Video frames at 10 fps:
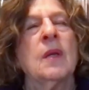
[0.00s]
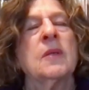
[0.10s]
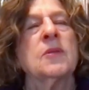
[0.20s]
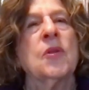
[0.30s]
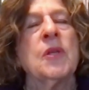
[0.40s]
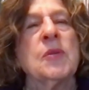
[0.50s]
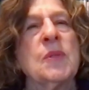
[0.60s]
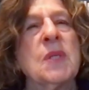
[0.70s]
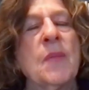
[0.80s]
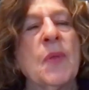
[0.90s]
So this
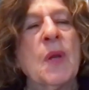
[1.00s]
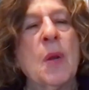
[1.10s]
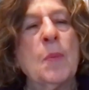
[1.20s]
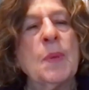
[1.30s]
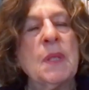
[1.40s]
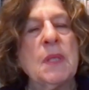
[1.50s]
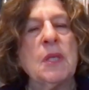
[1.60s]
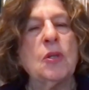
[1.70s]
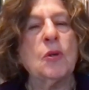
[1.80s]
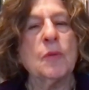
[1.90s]
was something
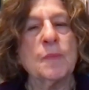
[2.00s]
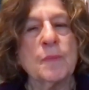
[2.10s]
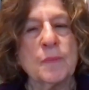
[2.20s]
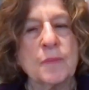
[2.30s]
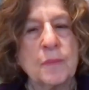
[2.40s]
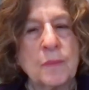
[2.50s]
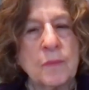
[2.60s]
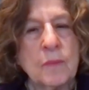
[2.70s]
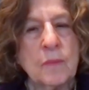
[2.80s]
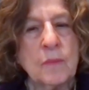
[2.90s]
completely new.
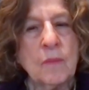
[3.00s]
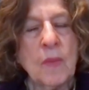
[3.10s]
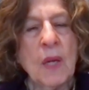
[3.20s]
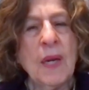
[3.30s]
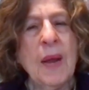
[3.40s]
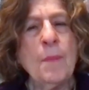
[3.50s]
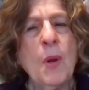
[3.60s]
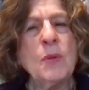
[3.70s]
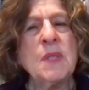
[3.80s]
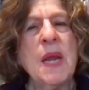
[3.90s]
Now,
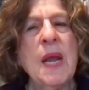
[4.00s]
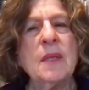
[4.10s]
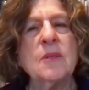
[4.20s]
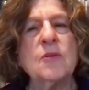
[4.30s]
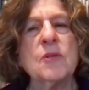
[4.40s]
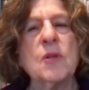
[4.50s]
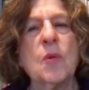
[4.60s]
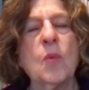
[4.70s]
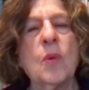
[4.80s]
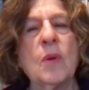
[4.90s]
most calendars in
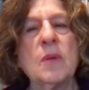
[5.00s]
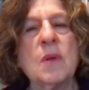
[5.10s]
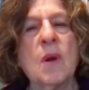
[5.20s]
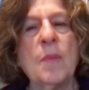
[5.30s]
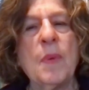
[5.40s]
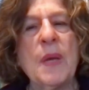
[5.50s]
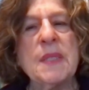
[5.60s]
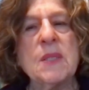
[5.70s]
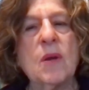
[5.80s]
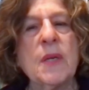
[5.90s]
the world are
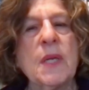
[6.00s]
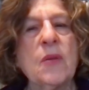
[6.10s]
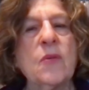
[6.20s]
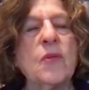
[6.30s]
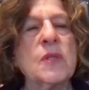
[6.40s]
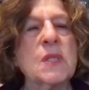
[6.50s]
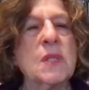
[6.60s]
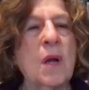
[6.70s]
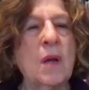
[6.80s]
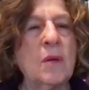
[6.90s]
based on either the
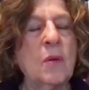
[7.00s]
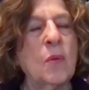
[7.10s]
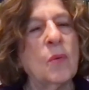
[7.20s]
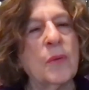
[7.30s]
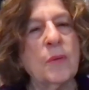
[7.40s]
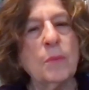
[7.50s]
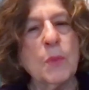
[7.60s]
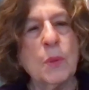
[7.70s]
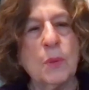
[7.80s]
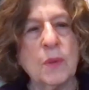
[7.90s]
sun or the
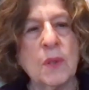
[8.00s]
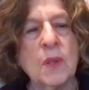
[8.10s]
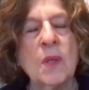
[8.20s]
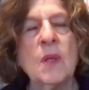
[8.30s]
moon.